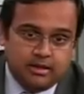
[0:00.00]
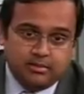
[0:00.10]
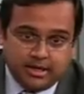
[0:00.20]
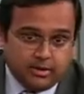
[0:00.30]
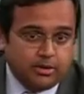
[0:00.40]

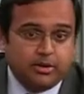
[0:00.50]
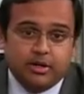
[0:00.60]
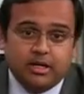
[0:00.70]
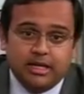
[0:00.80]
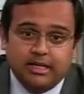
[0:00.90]
But
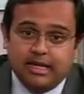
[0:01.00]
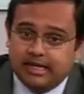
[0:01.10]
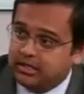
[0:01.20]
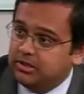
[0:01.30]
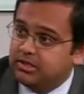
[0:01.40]

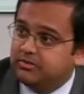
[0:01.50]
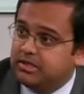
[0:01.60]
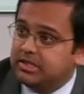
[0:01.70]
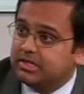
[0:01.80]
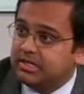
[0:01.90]
aortoiliac occlusive
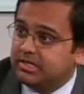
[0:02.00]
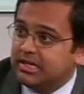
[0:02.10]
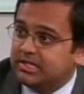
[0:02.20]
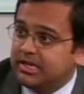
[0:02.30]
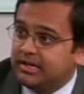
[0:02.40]
disease, as I
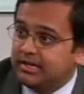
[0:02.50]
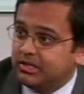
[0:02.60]
stated,